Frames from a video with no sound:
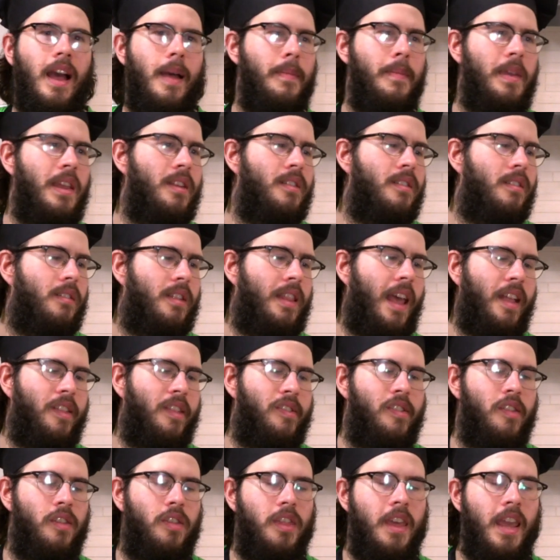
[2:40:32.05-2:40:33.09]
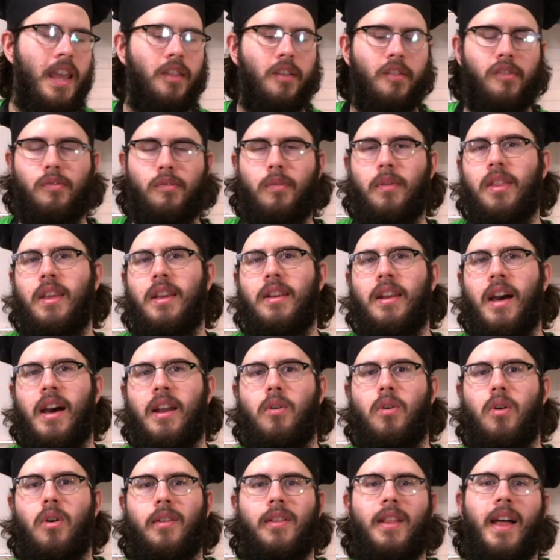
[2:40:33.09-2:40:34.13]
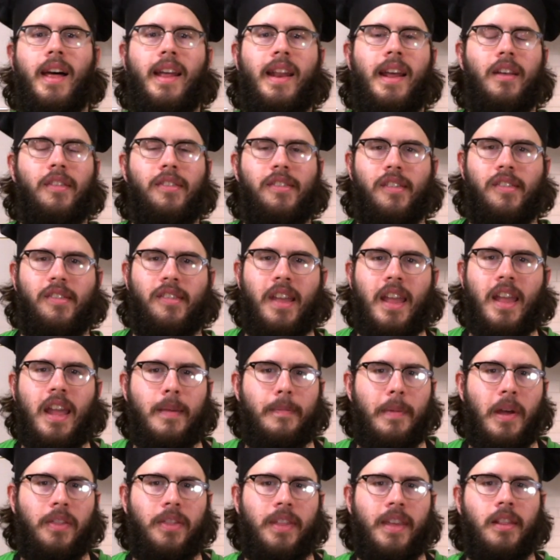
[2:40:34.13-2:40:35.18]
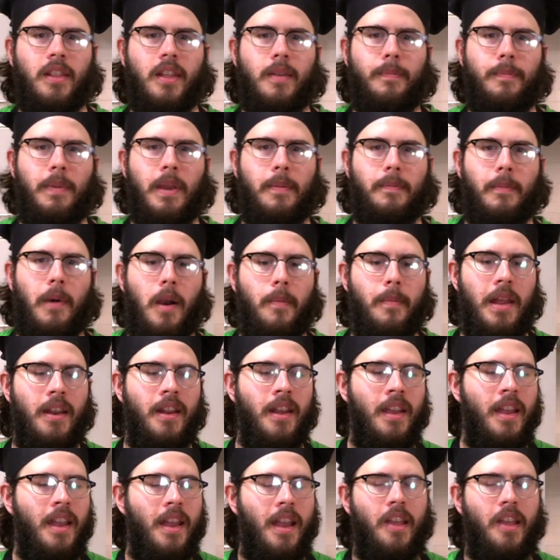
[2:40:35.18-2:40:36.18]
I mean, that's the thing. There's really not a whole lot else to say about the Olympic marmot.